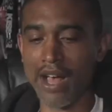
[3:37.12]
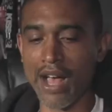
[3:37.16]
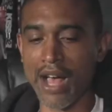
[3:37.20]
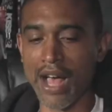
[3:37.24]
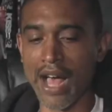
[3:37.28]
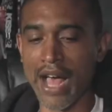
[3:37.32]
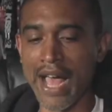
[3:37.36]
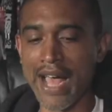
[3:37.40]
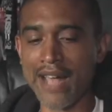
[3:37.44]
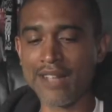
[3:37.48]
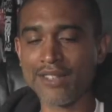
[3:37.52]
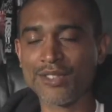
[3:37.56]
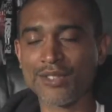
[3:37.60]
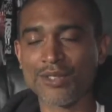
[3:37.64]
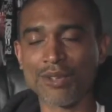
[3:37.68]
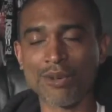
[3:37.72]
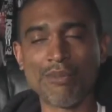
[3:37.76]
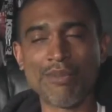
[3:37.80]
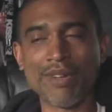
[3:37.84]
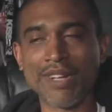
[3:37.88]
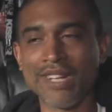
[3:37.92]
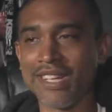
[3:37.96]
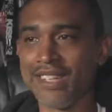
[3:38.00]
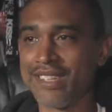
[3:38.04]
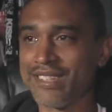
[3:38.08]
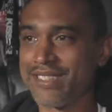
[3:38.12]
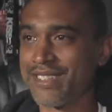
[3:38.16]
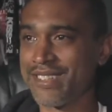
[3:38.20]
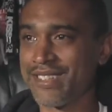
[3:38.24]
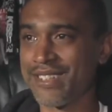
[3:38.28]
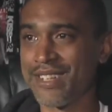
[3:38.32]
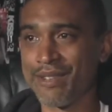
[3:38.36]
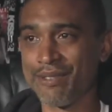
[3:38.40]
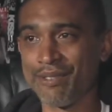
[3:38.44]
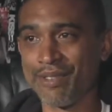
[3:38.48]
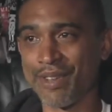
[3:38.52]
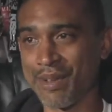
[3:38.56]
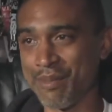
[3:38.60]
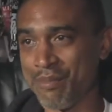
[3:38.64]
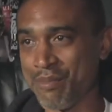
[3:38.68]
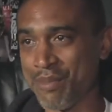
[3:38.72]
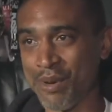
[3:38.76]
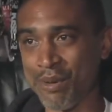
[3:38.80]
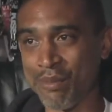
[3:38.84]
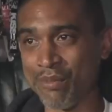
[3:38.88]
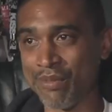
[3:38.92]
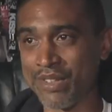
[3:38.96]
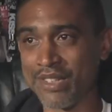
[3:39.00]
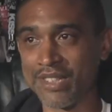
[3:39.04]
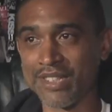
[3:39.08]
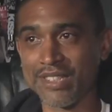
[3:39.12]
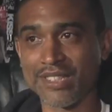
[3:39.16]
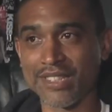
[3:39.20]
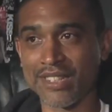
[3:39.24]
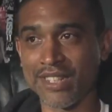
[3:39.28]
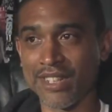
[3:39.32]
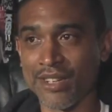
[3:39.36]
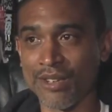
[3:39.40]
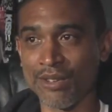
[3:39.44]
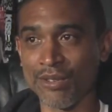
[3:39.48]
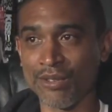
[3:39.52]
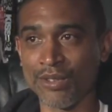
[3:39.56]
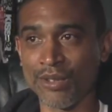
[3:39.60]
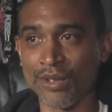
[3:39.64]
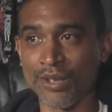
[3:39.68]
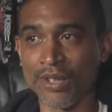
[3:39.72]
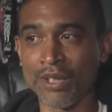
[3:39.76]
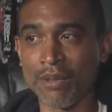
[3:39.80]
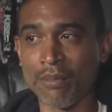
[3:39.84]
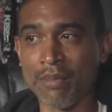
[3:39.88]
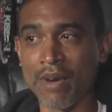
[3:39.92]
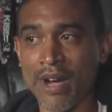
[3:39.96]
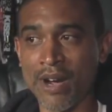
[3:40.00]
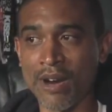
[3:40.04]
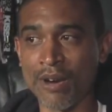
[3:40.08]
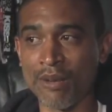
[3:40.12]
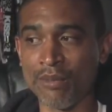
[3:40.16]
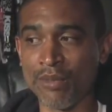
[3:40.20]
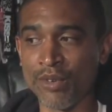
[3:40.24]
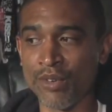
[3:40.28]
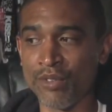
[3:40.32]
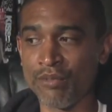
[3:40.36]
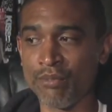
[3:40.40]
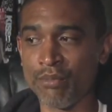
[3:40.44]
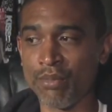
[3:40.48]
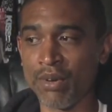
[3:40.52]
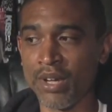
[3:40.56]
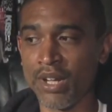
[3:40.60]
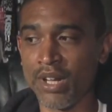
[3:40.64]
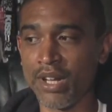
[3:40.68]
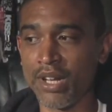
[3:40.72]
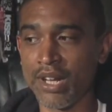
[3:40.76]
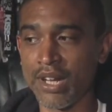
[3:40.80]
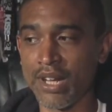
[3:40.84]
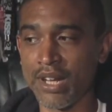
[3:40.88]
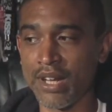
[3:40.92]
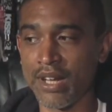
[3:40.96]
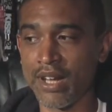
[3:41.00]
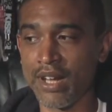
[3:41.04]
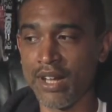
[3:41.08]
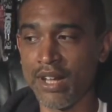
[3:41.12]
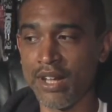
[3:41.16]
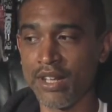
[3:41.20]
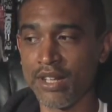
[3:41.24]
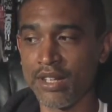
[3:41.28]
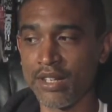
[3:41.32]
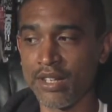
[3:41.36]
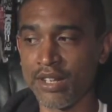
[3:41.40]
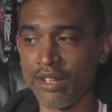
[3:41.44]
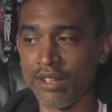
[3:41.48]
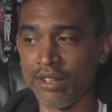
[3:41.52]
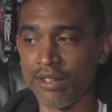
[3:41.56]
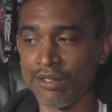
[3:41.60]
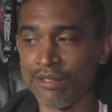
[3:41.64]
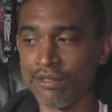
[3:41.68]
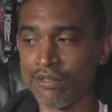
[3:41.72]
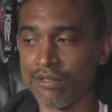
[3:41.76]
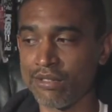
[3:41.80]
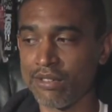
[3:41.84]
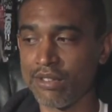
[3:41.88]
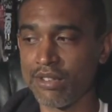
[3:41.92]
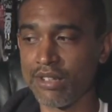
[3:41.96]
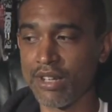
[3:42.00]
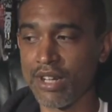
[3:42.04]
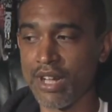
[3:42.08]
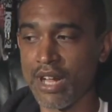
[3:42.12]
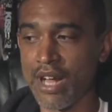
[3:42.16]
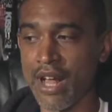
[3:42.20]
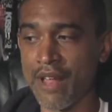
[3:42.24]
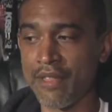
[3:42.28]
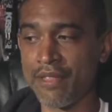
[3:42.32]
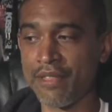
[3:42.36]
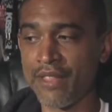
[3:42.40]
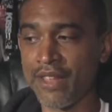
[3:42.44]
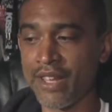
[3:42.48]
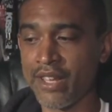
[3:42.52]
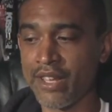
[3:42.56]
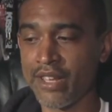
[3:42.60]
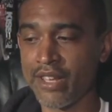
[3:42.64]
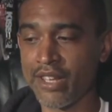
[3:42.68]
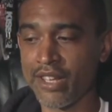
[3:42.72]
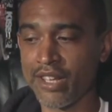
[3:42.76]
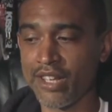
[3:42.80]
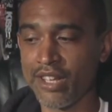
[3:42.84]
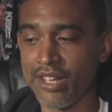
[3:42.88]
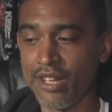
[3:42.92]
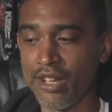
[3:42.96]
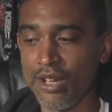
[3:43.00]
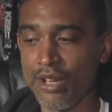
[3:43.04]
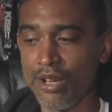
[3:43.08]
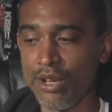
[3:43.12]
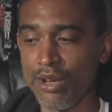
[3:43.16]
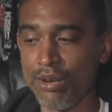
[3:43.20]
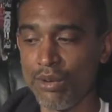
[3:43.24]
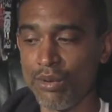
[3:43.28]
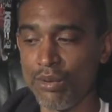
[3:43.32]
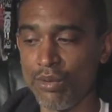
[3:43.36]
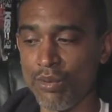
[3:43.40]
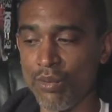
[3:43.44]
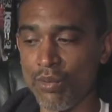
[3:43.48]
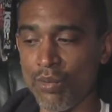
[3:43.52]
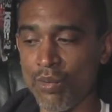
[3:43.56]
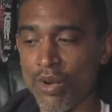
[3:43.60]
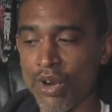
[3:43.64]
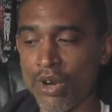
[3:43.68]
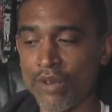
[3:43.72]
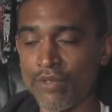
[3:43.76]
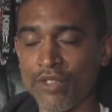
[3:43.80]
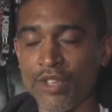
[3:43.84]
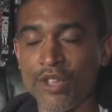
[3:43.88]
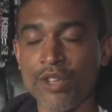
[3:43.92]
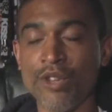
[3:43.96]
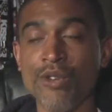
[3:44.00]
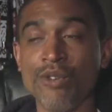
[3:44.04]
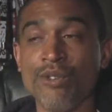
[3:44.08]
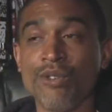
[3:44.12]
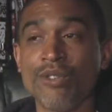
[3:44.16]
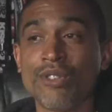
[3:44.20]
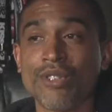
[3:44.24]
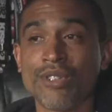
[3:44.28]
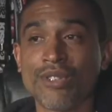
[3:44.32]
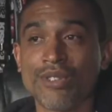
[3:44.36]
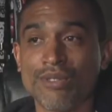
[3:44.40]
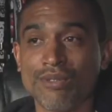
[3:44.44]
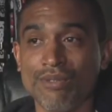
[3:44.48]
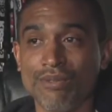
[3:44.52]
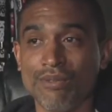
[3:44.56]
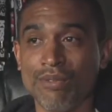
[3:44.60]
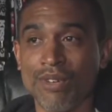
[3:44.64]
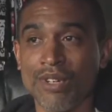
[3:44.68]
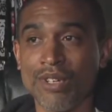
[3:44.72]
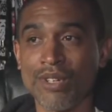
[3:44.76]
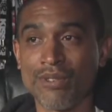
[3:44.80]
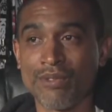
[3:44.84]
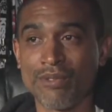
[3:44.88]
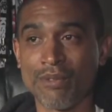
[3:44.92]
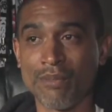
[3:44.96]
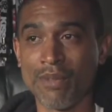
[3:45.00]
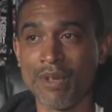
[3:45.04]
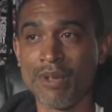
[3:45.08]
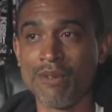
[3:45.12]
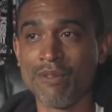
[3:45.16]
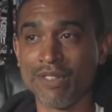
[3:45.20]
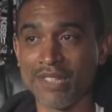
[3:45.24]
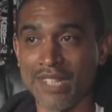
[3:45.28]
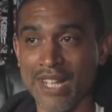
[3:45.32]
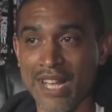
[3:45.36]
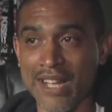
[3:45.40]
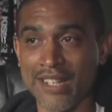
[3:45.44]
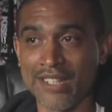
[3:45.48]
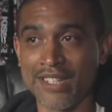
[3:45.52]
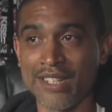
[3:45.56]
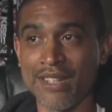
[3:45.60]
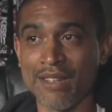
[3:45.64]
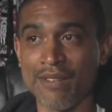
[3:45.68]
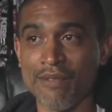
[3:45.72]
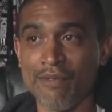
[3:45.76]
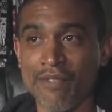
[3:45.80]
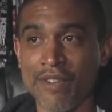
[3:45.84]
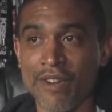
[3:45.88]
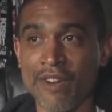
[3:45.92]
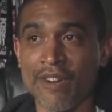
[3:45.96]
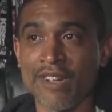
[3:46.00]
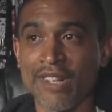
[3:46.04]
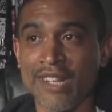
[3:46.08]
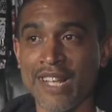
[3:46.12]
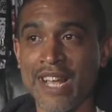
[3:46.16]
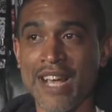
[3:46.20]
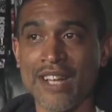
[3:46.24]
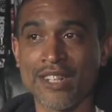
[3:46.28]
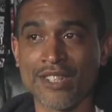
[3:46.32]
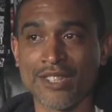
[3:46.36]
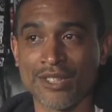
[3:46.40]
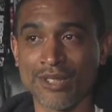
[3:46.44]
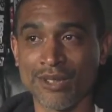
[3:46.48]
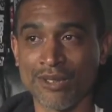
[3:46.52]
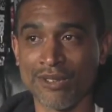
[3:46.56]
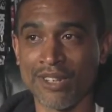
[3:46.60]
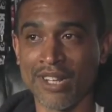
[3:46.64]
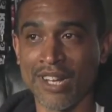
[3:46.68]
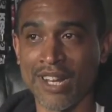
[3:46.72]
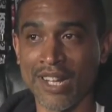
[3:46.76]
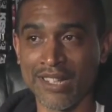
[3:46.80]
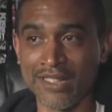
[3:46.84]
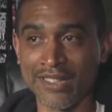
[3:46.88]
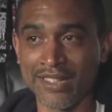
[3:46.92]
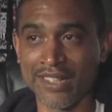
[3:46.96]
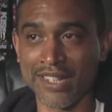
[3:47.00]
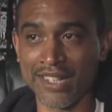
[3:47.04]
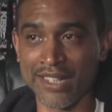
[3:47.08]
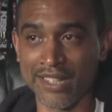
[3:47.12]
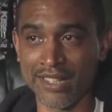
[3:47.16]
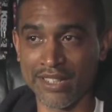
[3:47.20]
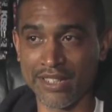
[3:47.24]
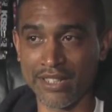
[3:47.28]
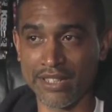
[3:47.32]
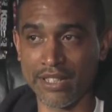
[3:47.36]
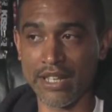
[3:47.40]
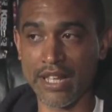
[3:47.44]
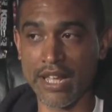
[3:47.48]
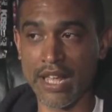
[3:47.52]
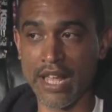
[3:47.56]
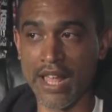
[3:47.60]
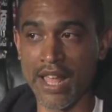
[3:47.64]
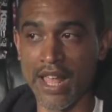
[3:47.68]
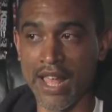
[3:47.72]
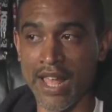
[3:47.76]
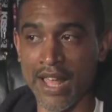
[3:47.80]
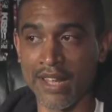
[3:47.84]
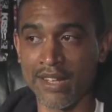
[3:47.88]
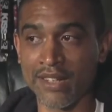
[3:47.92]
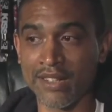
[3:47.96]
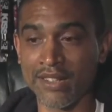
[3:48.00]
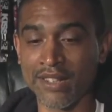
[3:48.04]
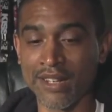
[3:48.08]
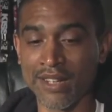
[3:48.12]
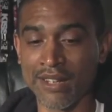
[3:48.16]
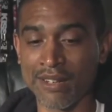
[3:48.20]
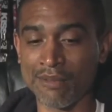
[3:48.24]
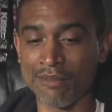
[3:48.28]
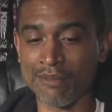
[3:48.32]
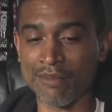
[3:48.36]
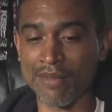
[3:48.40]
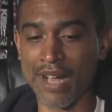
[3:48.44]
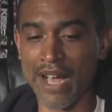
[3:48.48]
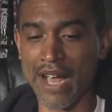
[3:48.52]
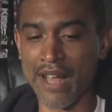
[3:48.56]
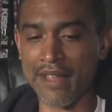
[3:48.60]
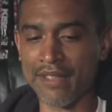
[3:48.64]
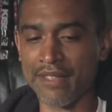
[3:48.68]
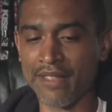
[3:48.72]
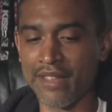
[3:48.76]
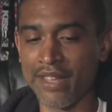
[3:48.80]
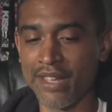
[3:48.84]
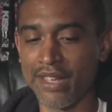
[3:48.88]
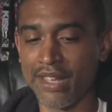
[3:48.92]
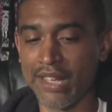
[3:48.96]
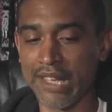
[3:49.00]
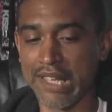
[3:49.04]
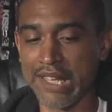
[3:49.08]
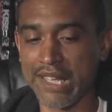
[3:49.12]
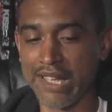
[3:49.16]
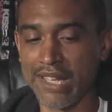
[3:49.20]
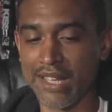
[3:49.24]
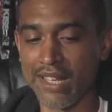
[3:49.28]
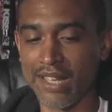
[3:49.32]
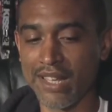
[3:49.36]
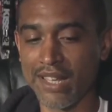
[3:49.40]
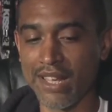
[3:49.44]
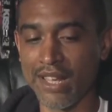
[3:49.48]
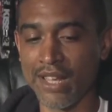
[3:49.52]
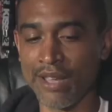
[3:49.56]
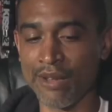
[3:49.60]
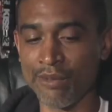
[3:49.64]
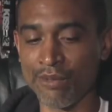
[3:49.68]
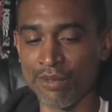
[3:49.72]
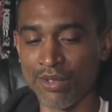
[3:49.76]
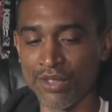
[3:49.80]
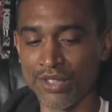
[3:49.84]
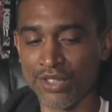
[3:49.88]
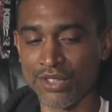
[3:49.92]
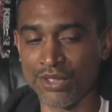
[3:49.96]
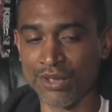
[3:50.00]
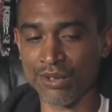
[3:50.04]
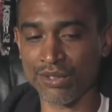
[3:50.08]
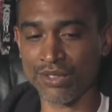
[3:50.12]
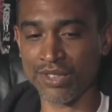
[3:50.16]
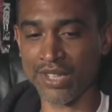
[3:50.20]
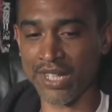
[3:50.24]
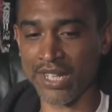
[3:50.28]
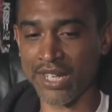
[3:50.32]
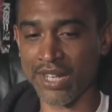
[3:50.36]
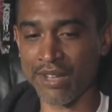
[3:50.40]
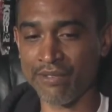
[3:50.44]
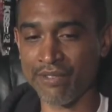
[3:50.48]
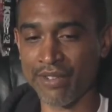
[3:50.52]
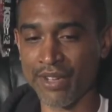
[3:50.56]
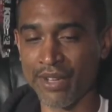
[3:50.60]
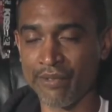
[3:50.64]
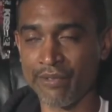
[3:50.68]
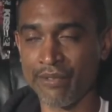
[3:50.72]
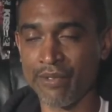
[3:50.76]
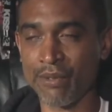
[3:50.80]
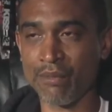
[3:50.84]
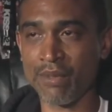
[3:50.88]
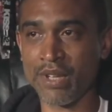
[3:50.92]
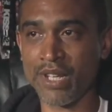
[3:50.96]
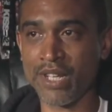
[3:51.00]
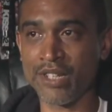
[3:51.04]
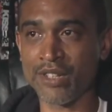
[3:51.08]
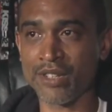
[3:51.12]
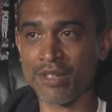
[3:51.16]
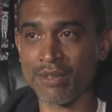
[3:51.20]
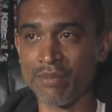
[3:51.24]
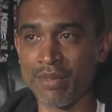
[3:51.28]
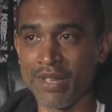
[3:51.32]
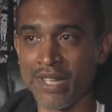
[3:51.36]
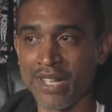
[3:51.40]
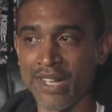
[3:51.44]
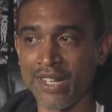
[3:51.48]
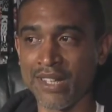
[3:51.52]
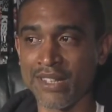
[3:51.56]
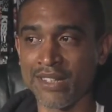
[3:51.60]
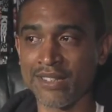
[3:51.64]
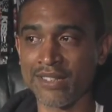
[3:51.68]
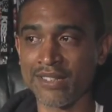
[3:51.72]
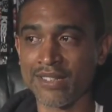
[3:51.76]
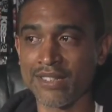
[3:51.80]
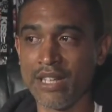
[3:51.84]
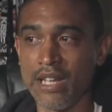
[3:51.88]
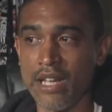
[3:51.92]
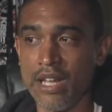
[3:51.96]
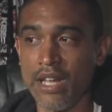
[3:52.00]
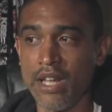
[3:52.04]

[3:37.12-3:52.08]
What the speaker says: I had so many significant moments, you know, during the Powermove, but, you know, I think one of the hugest ones for me was actually the very last show that I did. And I think it was so significant for me just because